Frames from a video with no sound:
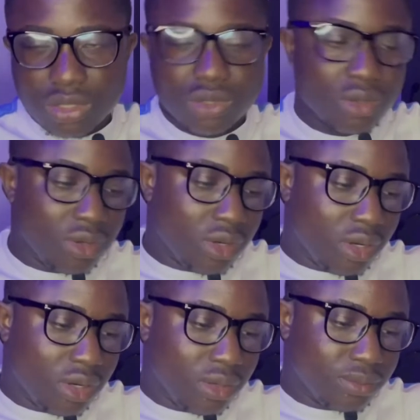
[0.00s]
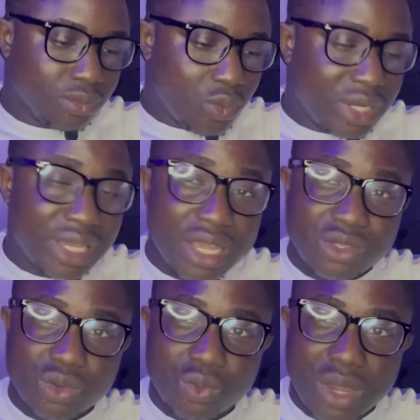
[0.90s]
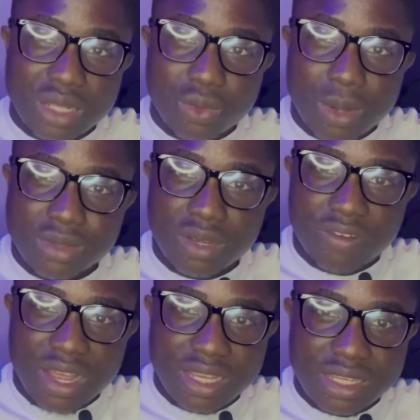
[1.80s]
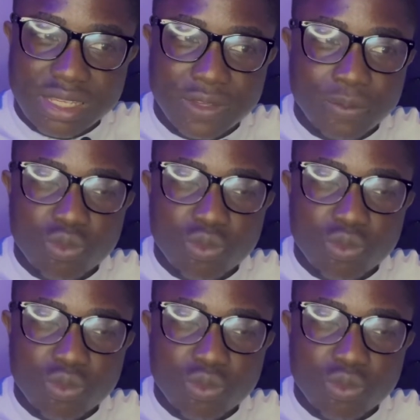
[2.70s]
So when it gets to where the web server is,